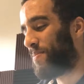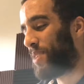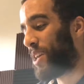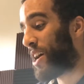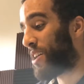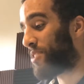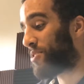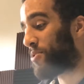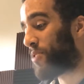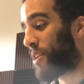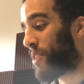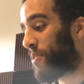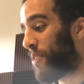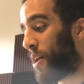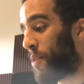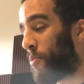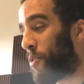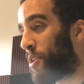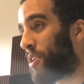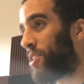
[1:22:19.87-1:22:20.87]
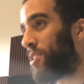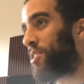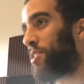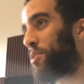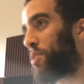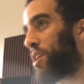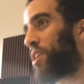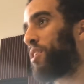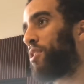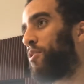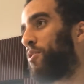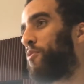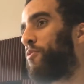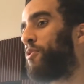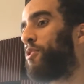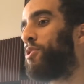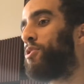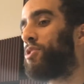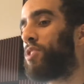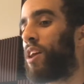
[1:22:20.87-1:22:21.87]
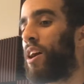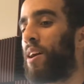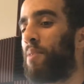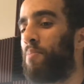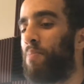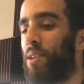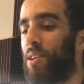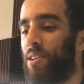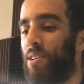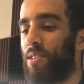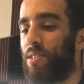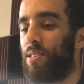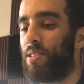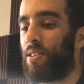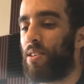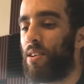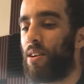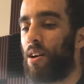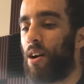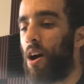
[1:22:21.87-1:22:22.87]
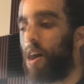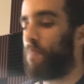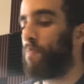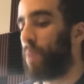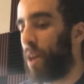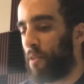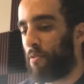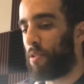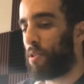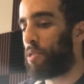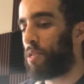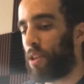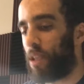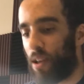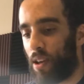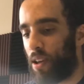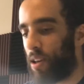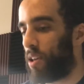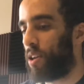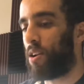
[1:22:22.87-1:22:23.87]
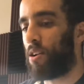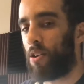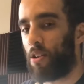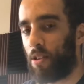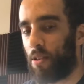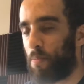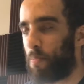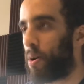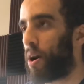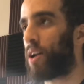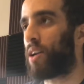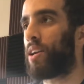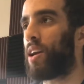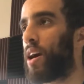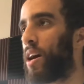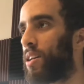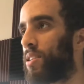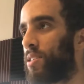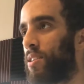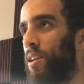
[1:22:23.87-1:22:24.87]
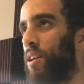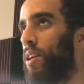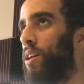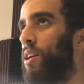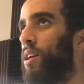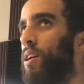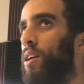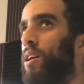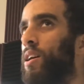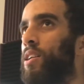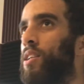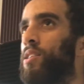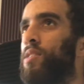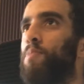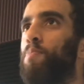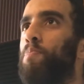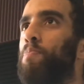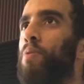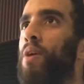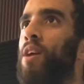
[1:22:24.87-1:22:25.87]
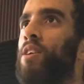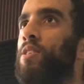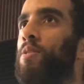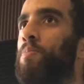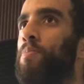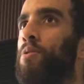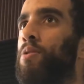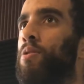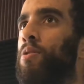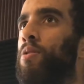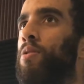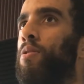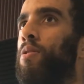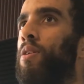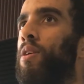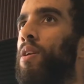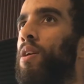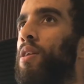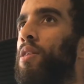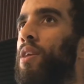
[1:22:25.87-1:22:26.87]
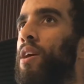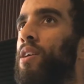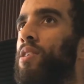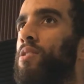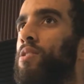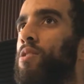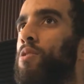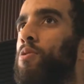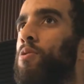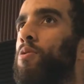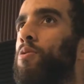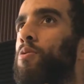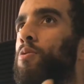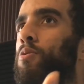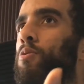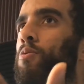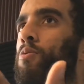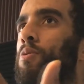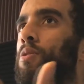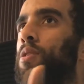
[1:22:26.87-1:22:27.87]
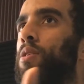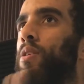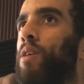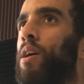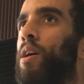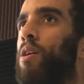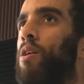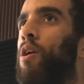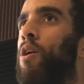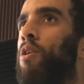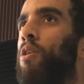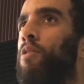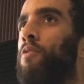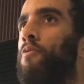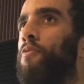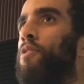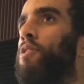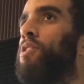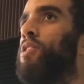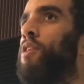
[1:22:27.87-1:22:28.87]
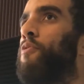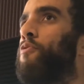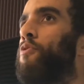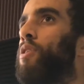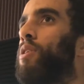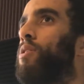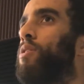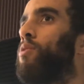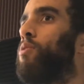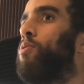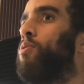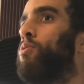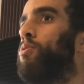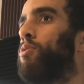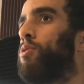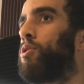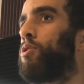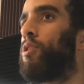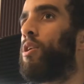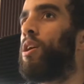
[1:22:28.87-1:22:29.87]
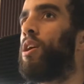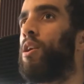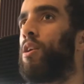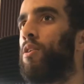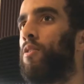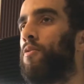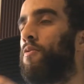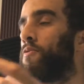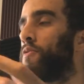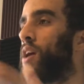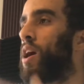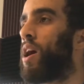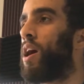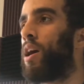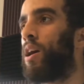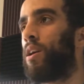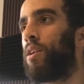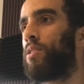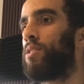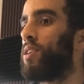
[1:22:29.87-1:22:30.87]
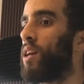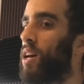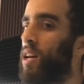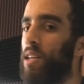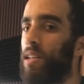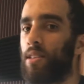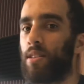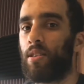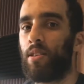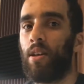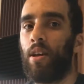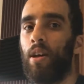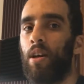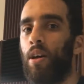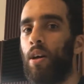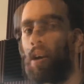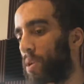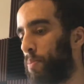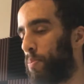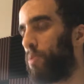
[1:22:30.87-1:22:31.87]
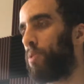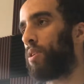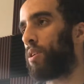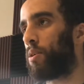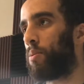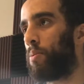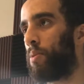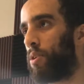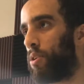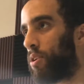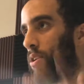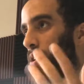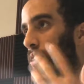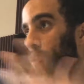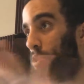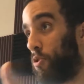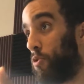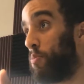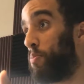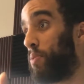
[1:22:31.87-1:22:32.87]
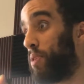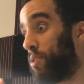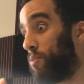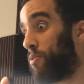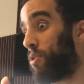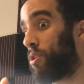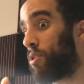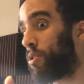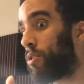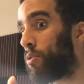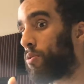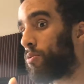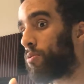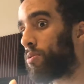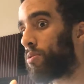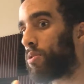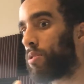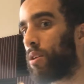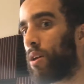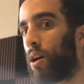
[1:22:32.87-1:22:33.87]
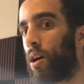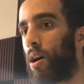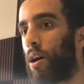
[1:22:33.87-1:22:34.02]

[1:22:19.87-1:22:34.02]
Yeah, so I wanted to thank you for your time, because everything here, the podcast, it's possible thanks to like all of the different cool, creative, kind, nice people in the community, you being one of those.